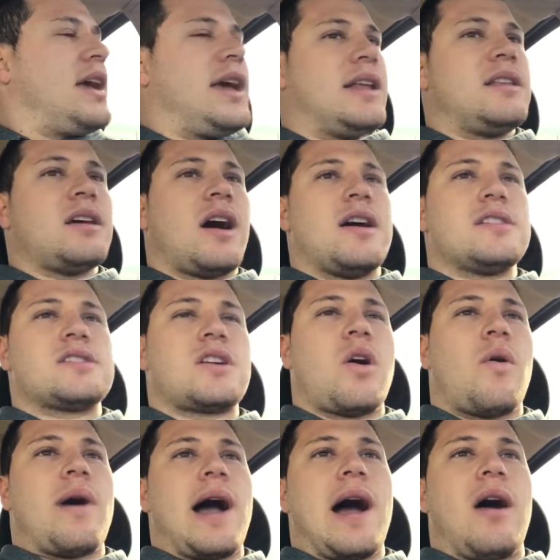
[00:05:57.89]
it does
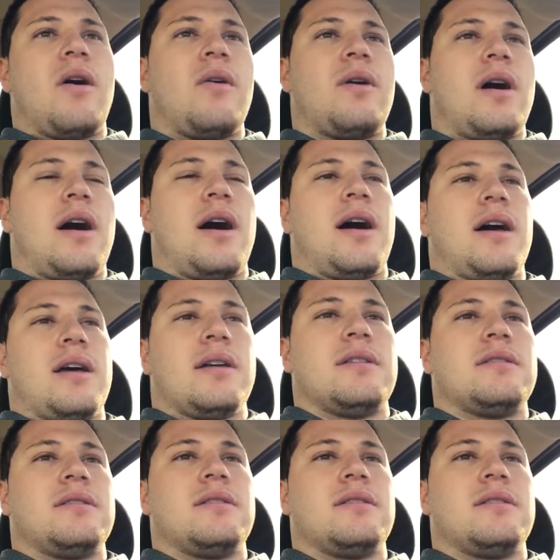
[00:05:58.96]
go out,